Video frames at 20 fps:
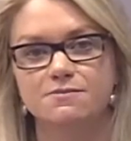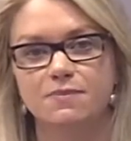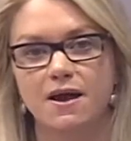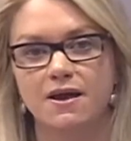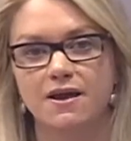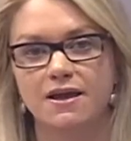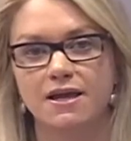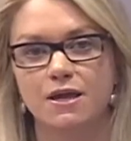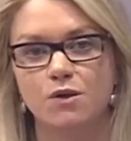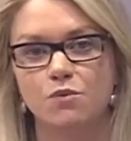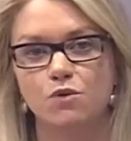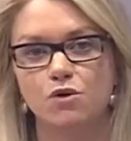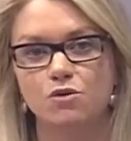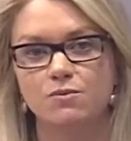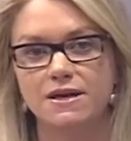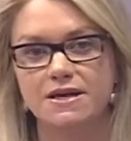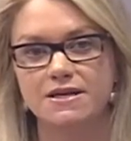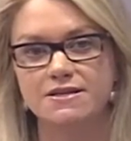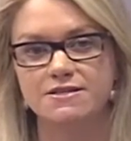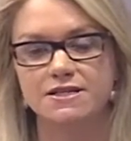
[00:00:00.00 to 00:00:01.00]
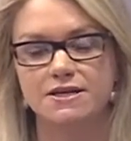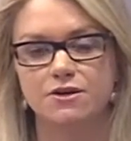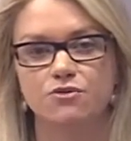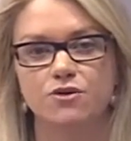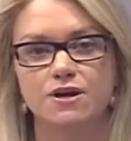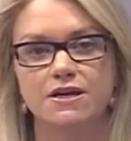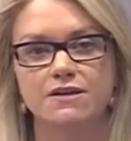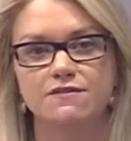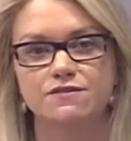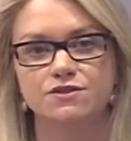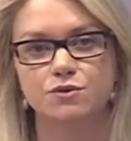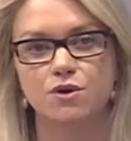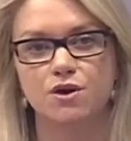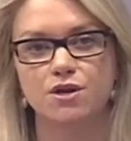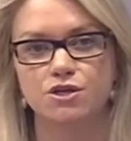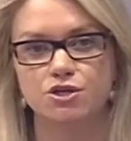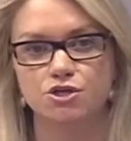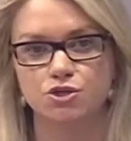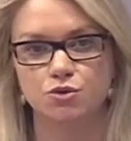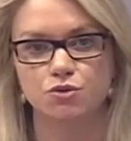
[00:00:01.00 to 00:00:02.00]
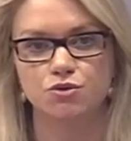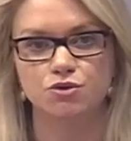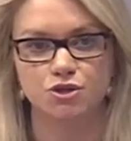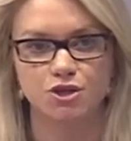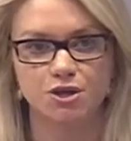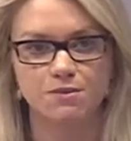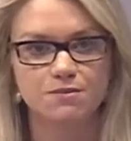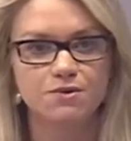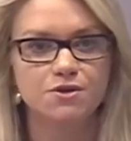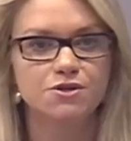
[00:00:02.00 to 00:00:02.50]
back here will be decretive to earnings short term,